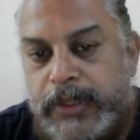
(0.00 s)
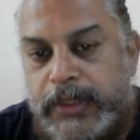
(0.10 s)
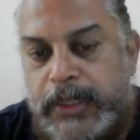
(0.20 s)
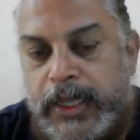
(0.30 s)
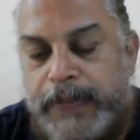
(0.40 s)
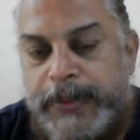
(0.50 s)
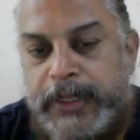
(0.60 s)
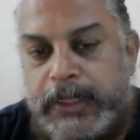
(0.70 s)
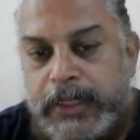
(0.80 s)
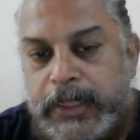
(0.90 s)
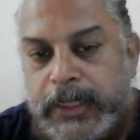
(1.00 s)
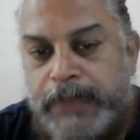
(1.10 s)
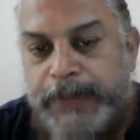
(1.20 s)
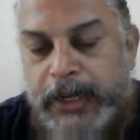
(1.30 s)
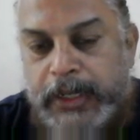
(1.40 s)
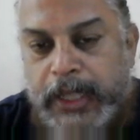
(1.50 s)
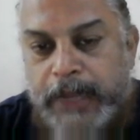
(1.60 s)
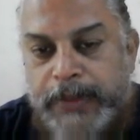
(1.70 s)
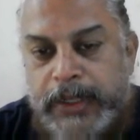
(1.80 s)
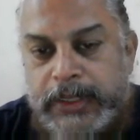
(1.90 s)
the hepatic
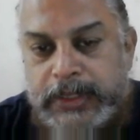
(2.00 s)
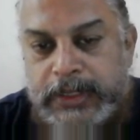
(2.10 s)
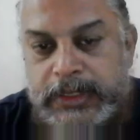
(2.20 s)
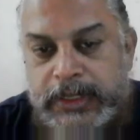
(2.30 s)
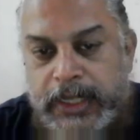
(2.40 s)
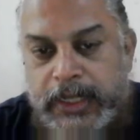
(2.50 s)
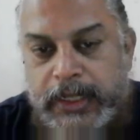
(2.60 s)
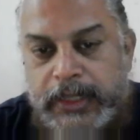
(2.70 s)
parenchymal disease is there,